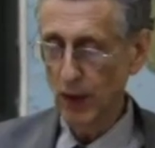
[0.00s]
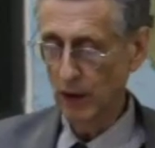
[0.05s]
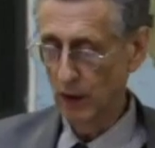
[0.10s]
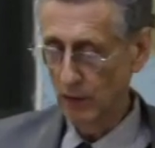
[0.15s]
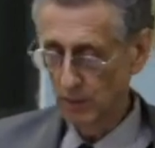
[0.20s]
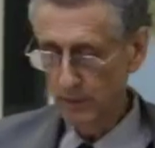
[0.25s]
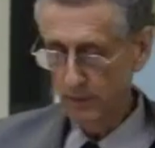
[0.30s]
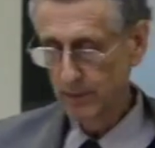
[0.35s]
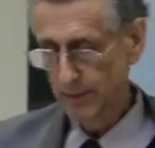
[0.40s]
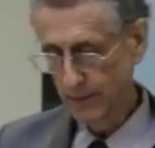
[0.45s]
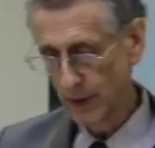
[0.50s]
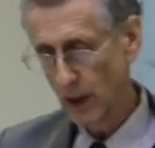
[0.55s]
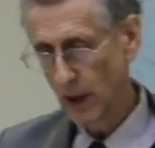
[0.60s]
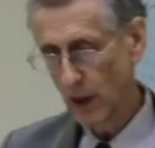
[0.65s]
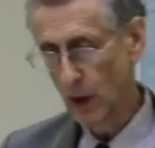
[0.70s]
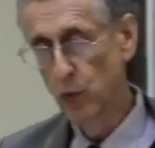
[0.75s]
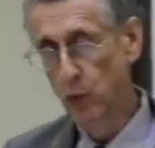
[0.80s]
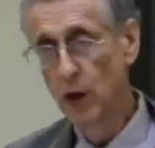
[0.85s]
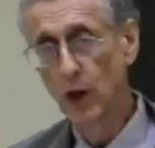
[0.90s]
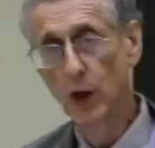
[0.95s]
well,
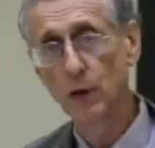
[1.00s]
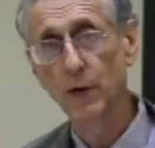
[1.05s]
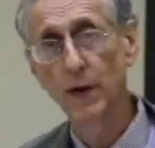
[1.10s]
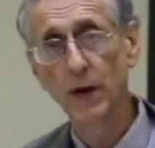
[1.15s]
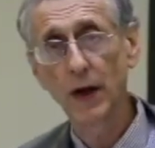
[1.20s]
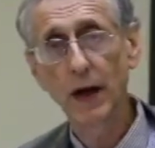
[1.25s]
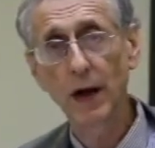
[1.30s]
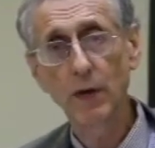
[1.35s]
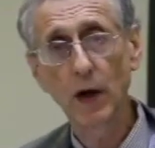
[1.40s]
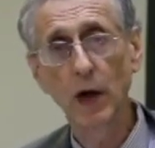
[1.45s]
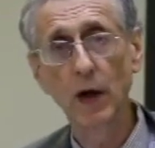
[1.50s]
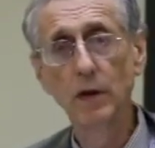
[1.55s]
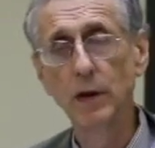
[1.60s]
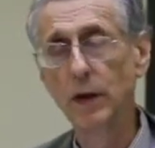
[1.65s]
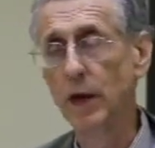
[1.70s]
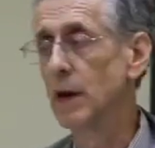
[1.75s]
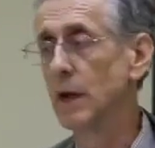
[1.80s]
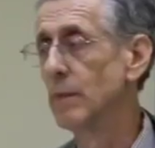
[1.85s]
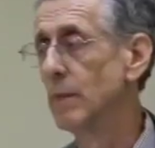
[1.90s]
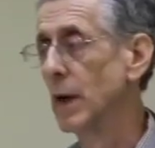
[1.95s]
a world without
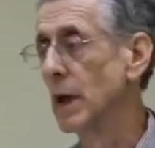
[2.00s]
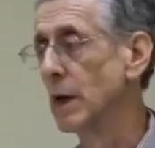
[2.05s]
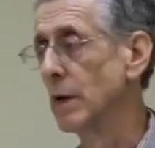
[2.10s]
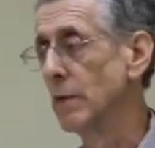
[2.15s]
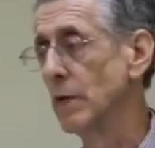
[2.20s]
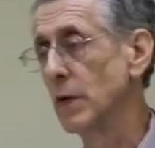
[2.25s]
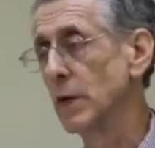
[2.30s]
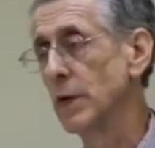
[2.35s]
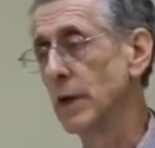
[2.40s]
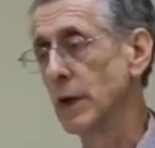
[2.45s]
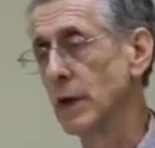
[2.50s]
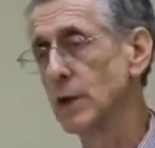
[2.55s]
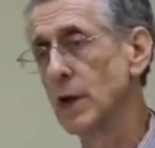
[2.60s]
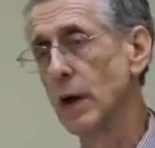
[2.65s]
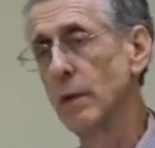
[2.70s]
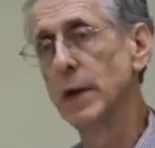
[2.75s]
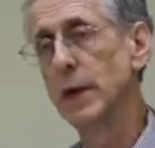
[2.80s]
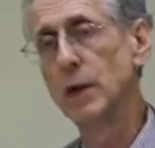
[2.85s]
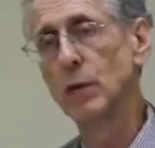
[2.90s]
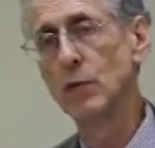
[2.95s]
hunger, among other
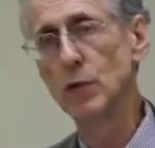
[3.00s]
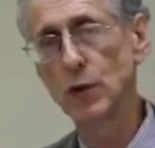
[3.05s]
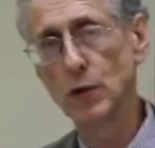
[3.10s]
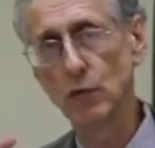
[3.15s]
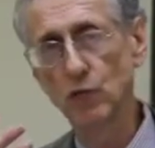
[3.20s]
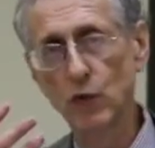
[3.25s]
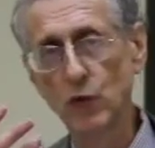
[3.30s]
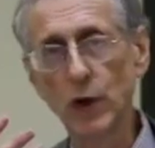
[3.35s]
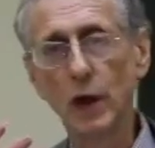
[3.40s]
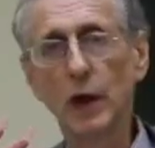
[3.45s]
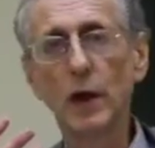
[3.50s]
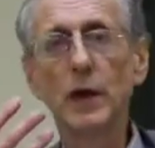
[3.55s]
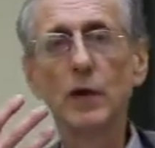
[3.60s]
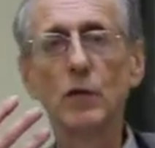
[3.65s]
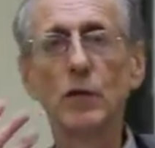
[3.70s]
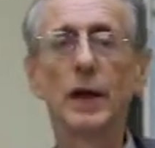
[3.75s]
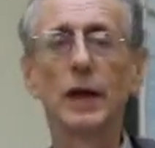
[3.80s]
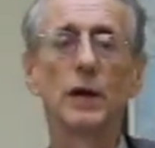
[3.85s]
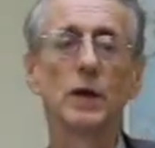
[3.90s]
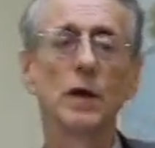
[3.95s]
things. I mean, he was a
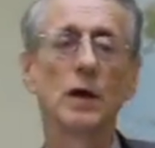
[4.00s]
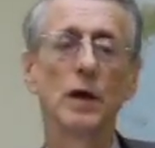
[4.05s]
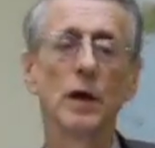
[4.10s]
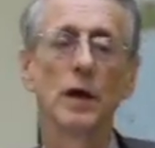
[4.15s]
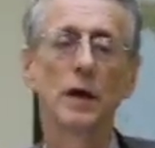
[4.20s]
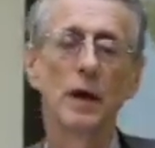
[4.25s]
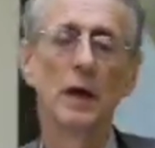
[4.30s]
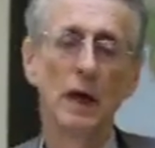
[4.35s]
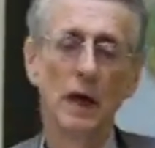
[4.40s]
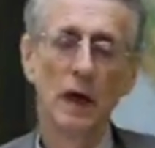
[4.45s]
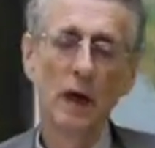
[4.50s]
really great guy.